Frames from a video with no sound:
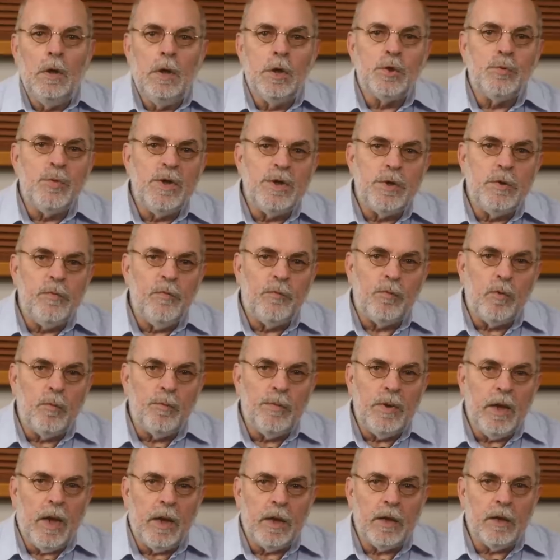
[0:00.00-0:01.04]
Switching
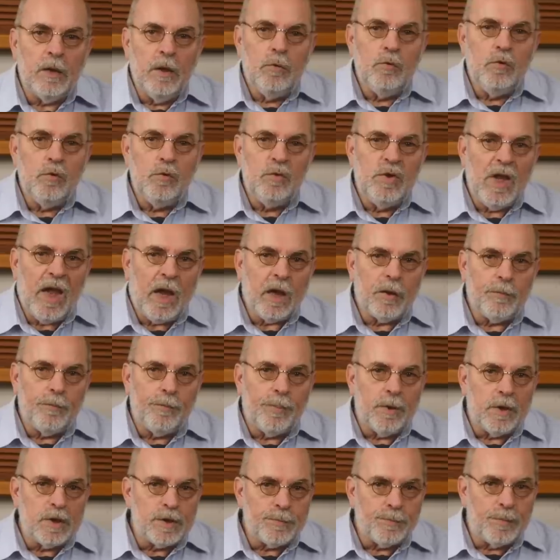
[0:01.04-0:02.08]
from DAC to DAC
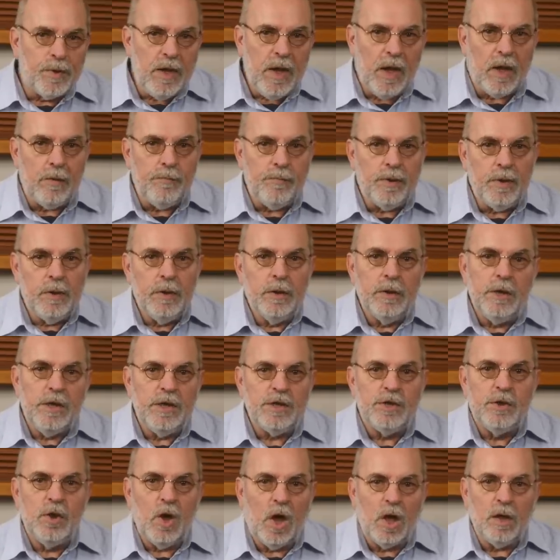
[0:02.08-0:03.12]
plus preamp
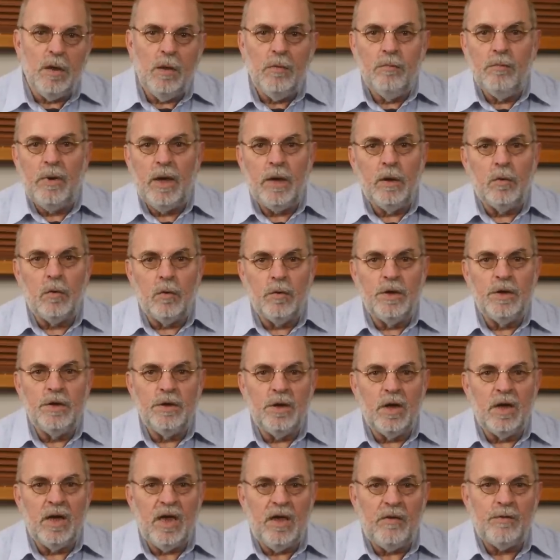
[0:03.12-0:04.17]
is done by holding
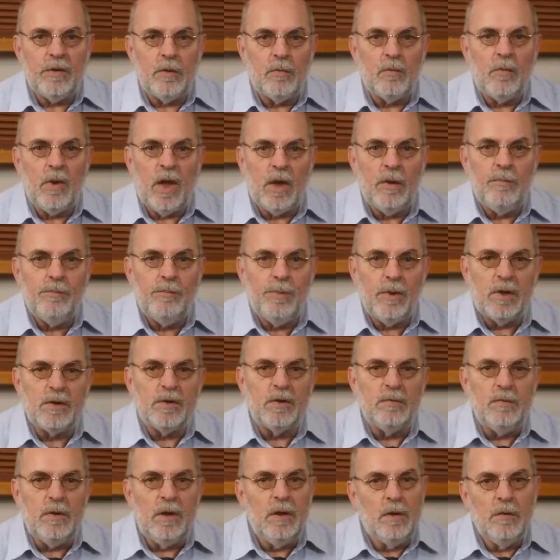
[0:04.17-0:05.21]
the left and right
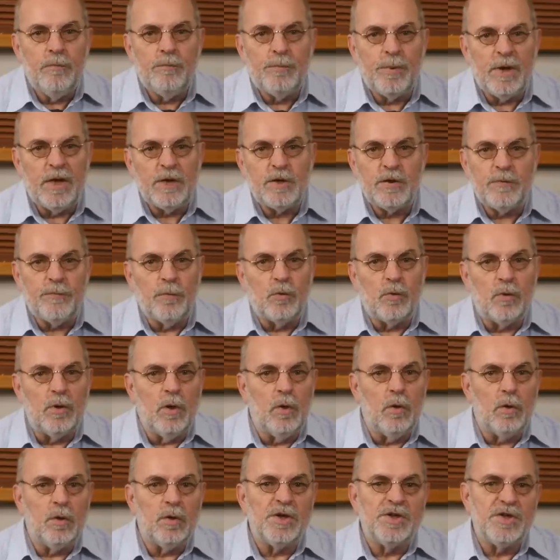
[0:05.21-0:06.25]
button pressed for a
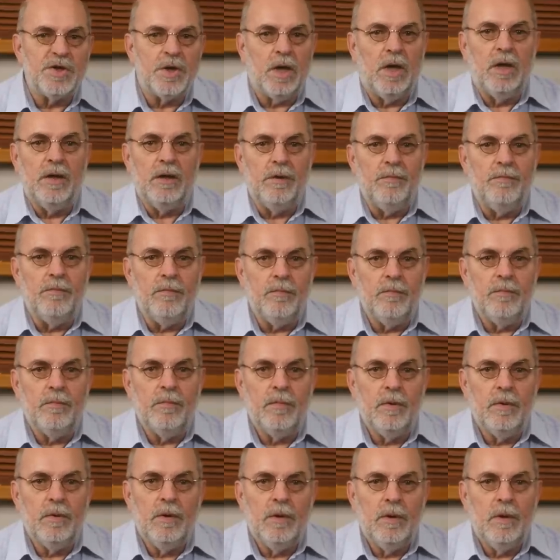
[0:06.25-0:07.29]
longer time.
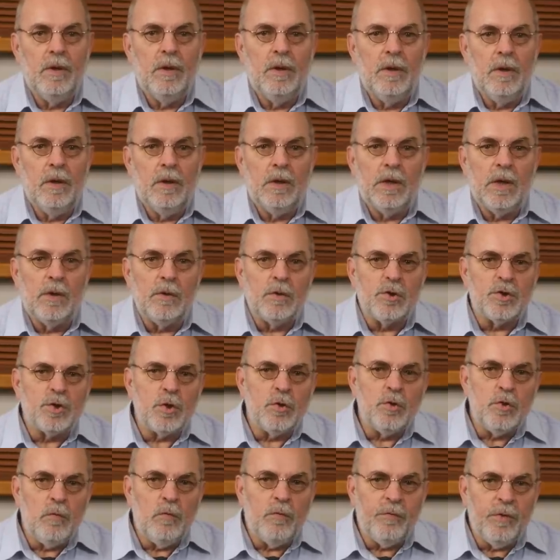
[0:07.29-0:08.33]
There are also
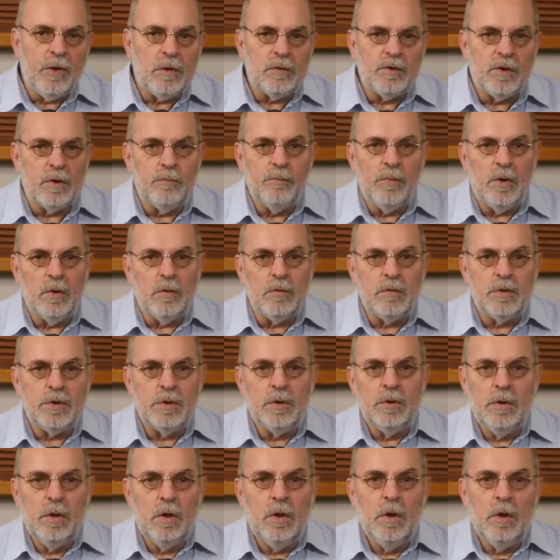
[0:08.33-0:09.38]
two filter modes,
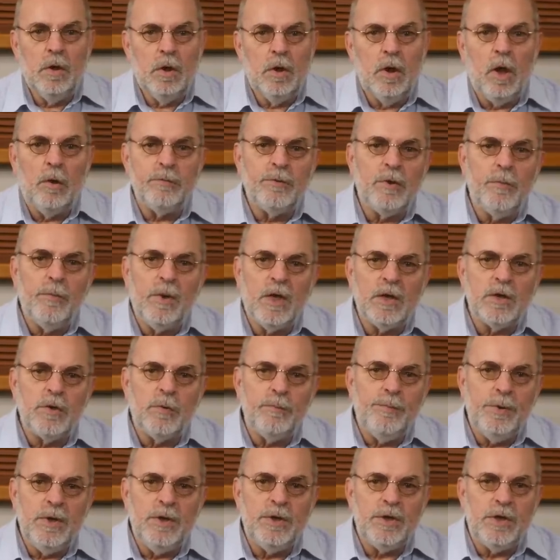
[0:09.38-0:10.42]
optimized for
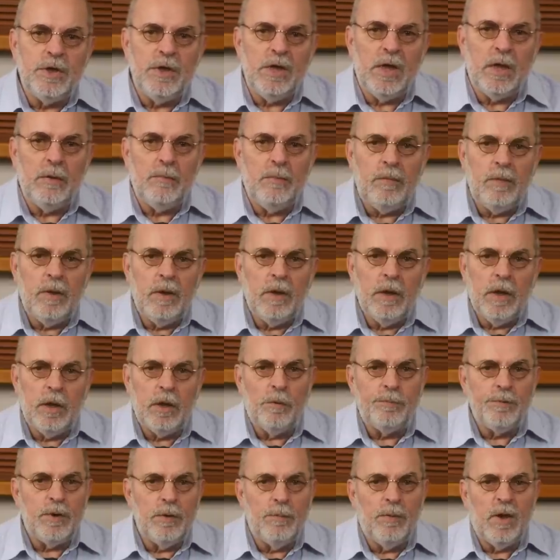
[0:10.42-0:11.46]
PCM and
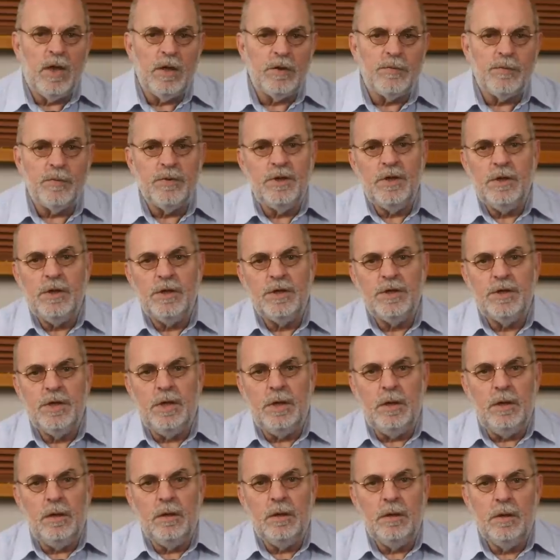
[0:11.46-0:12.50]
optimized for
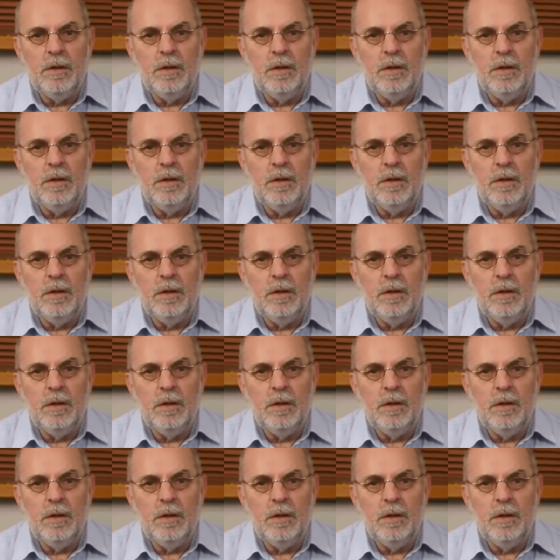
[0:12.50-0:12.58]
DSD.